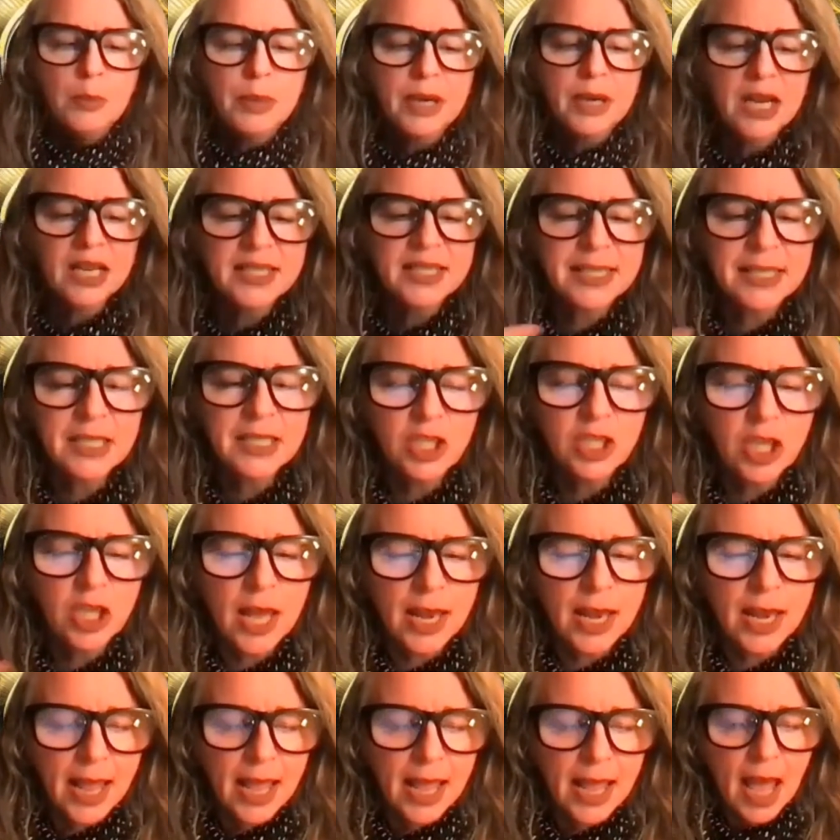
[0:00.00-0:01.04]
because in
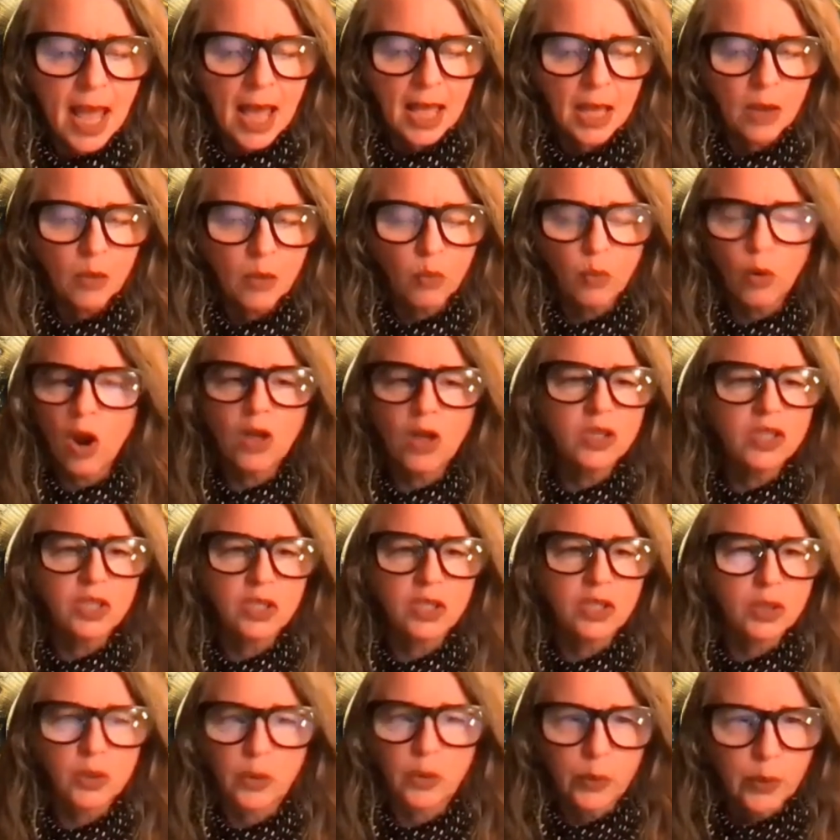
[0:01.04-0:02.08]
Gen AI, we're all
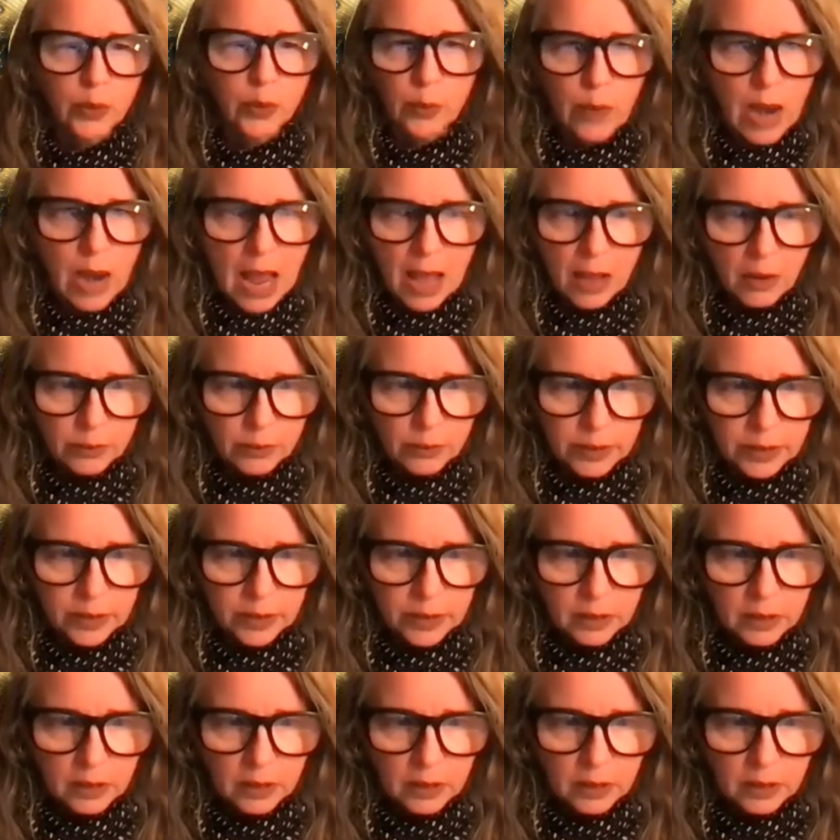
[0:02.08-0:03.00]
just screwing around.